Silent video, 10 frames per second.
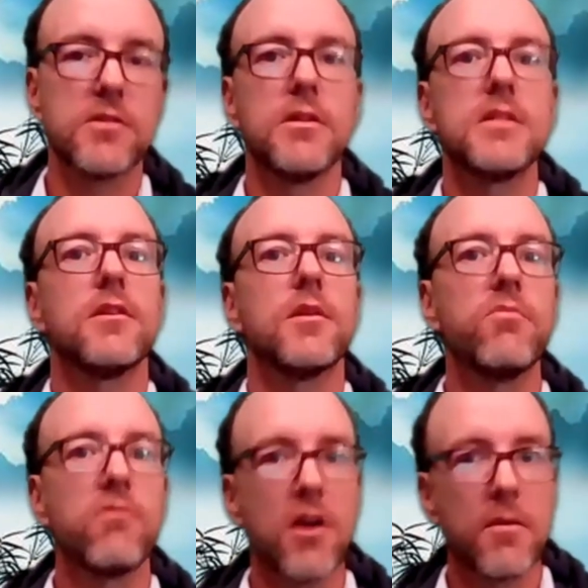So it's not the
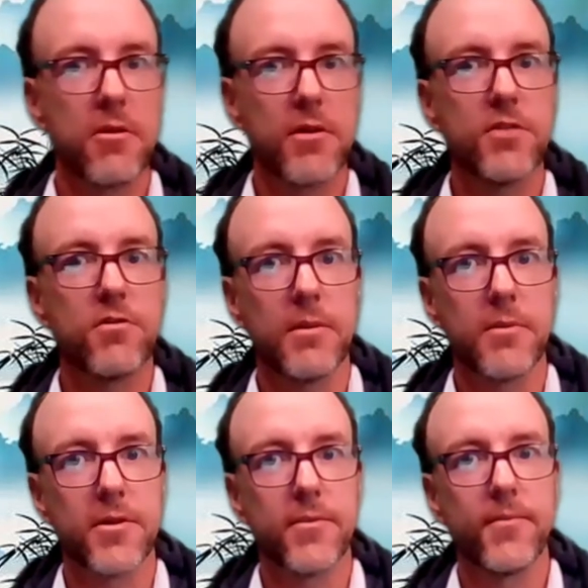primary
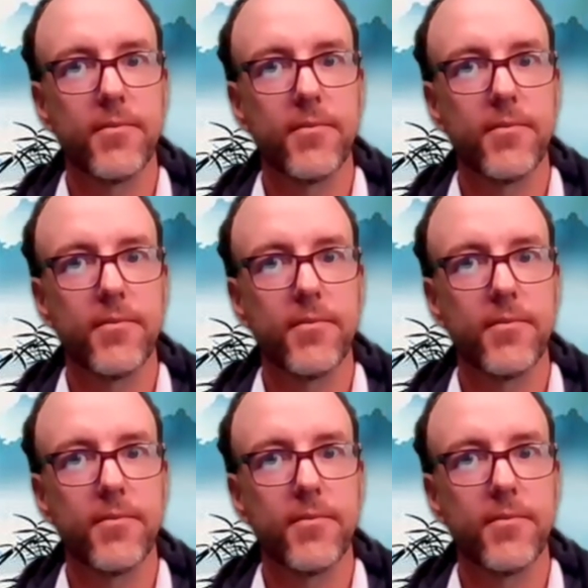treatment,